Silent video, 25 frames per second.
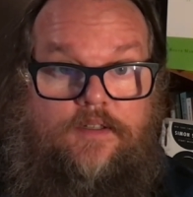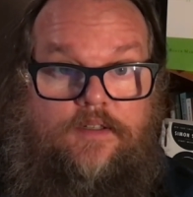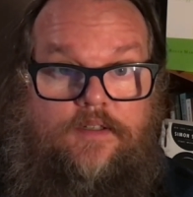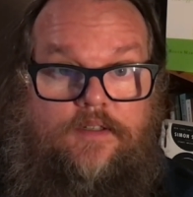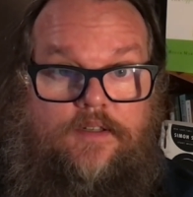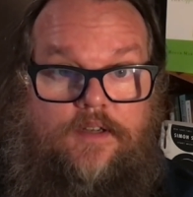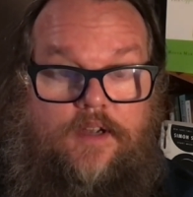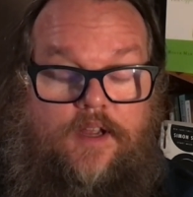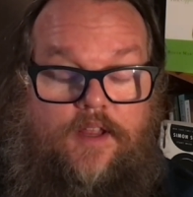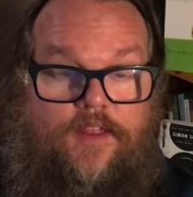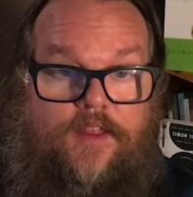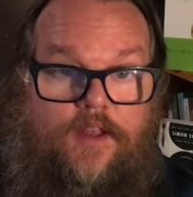
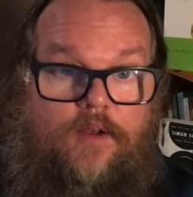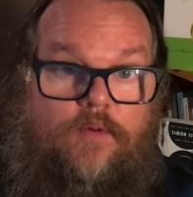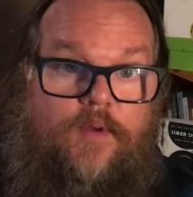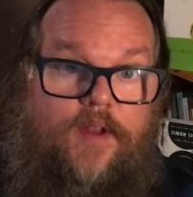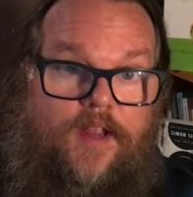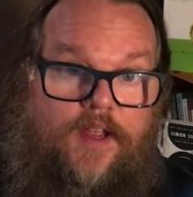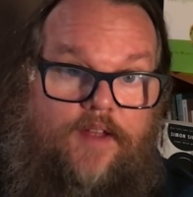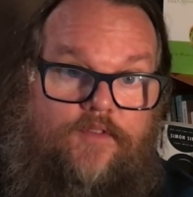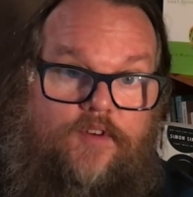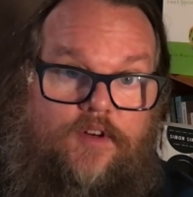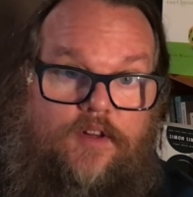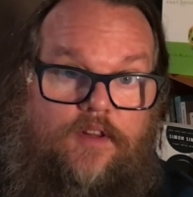I think we
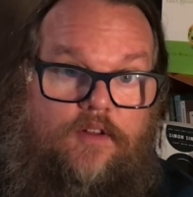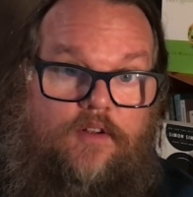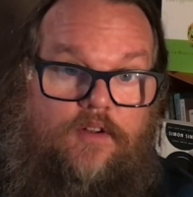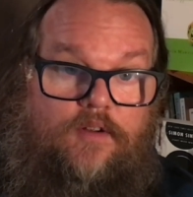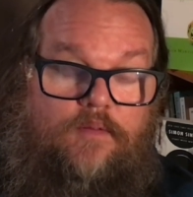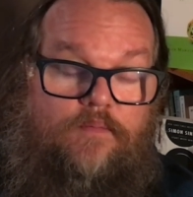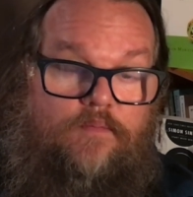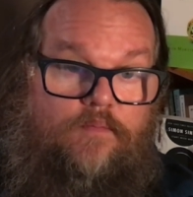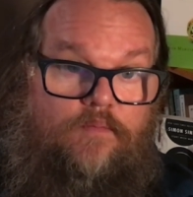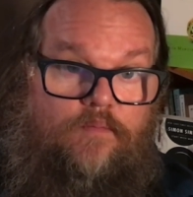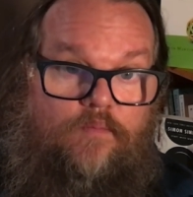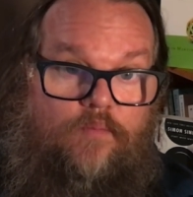have to look
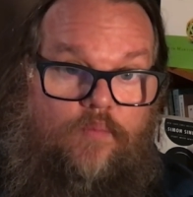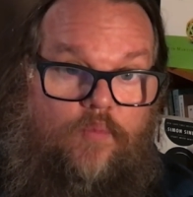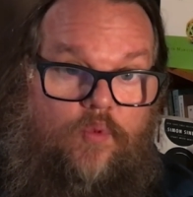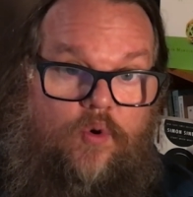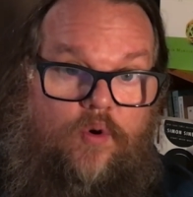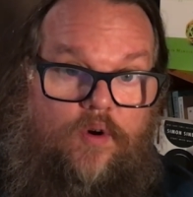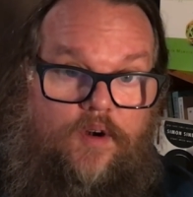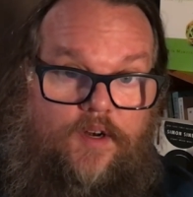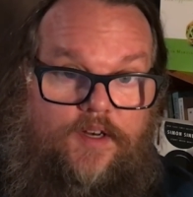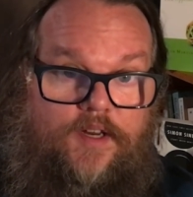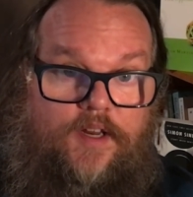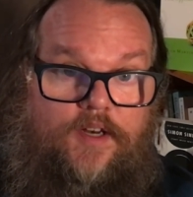
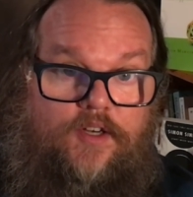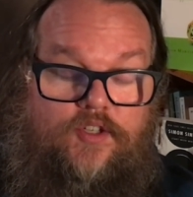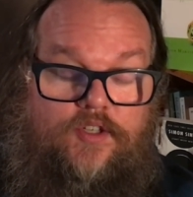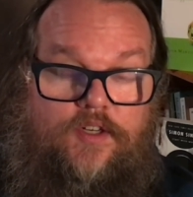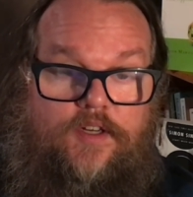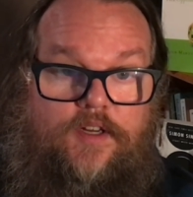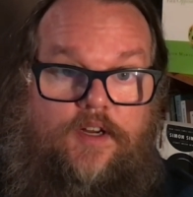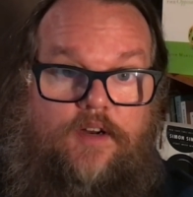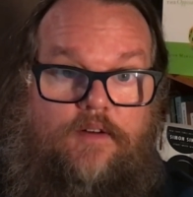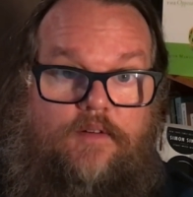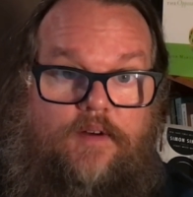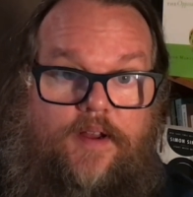more
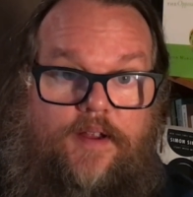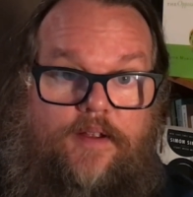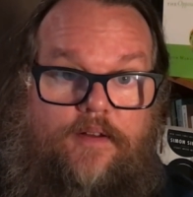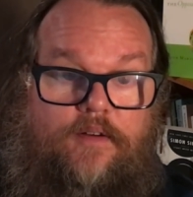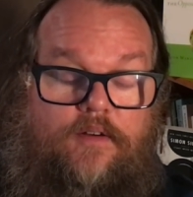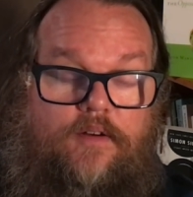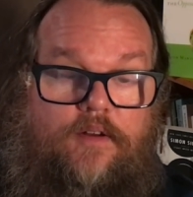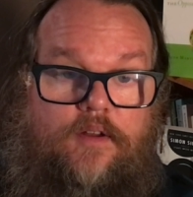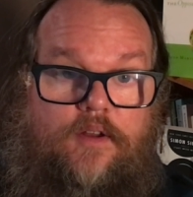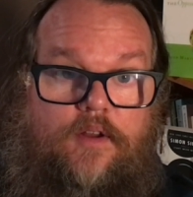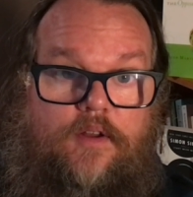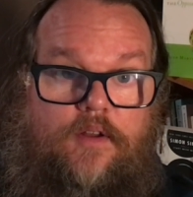intentionally
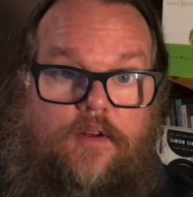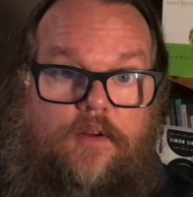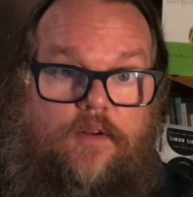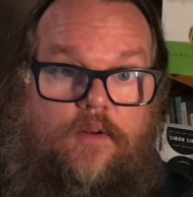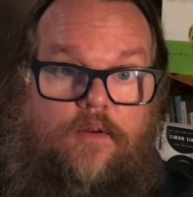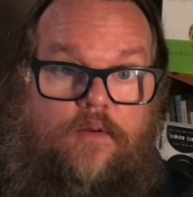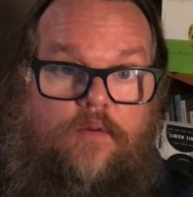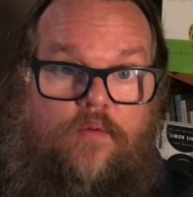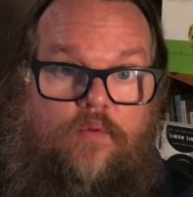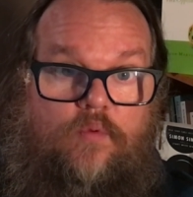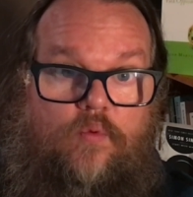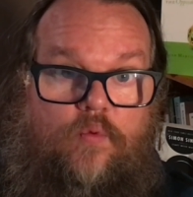around
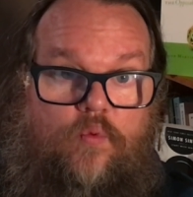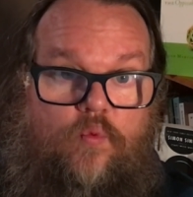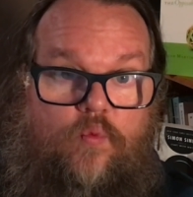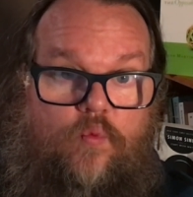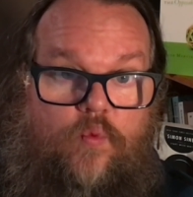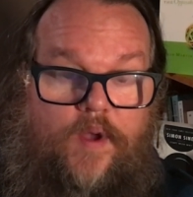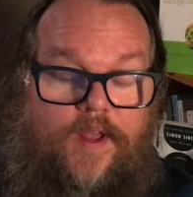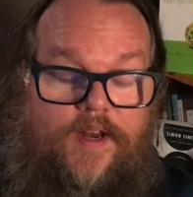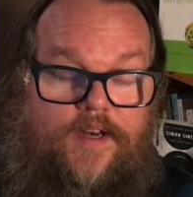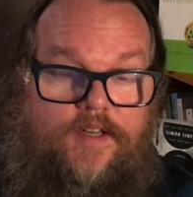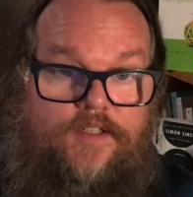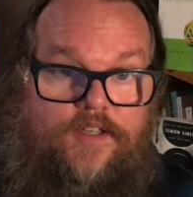
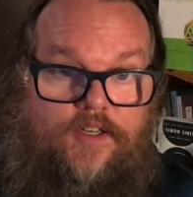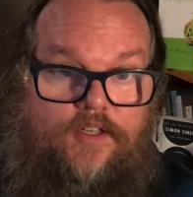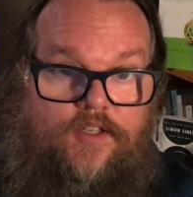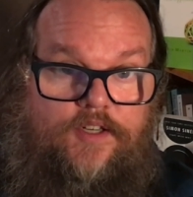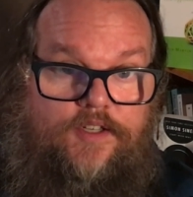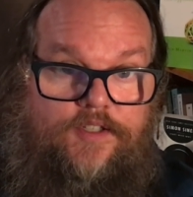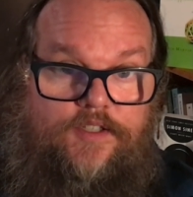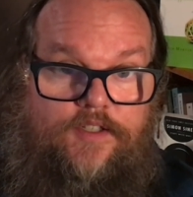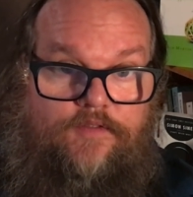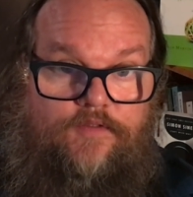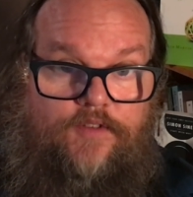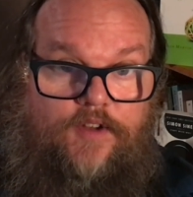when is it
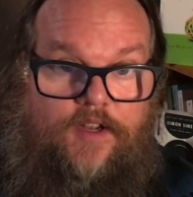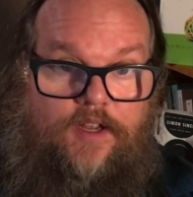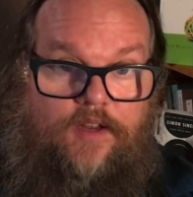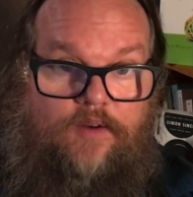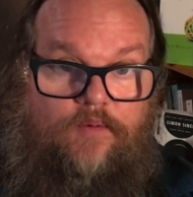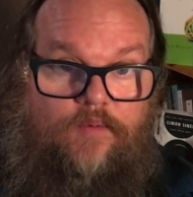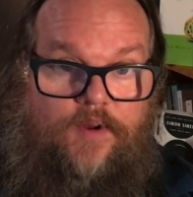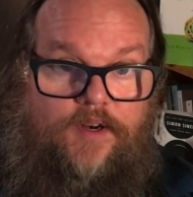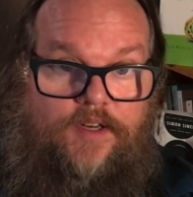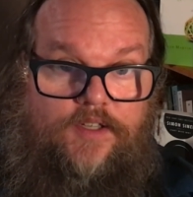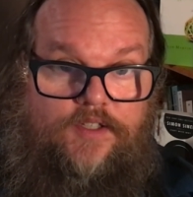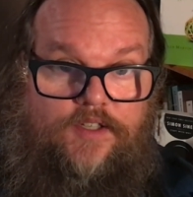justified,
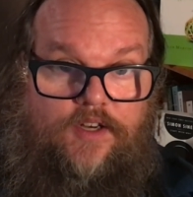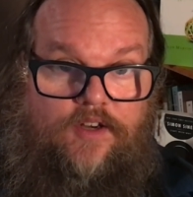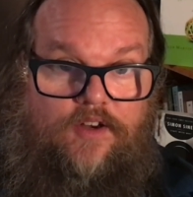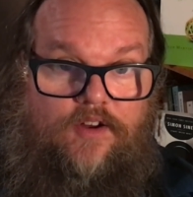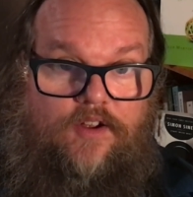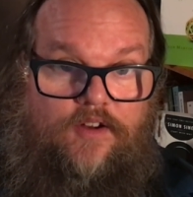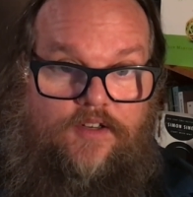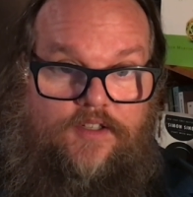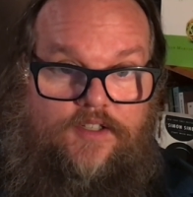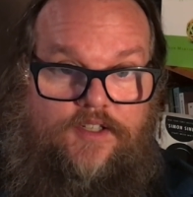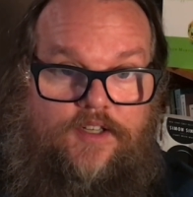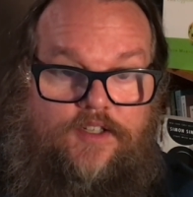when is it
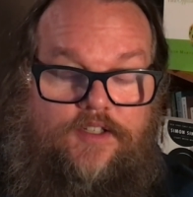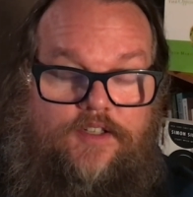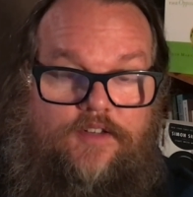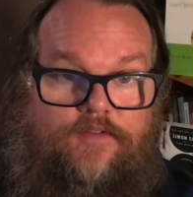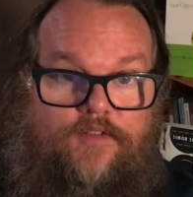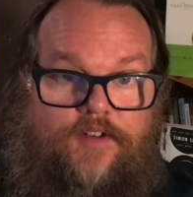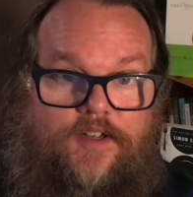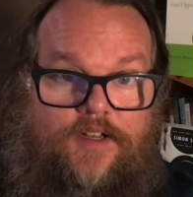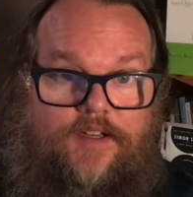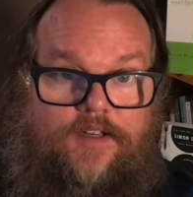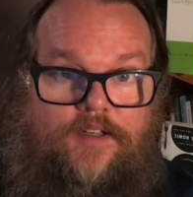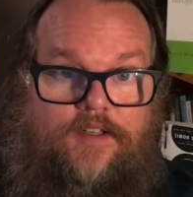not
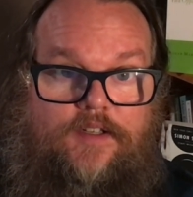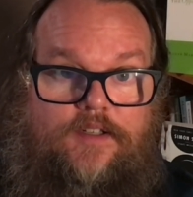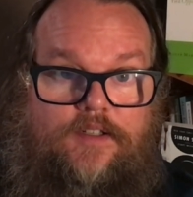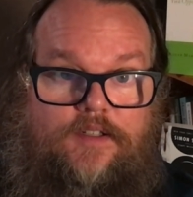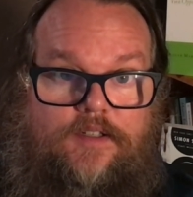justified.